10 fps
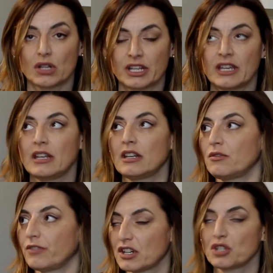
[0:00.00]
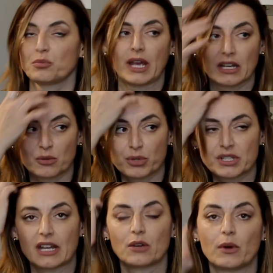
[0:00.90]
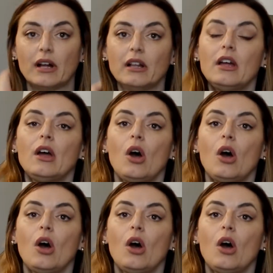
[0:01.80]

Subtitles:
clean and freshly painted and presented well.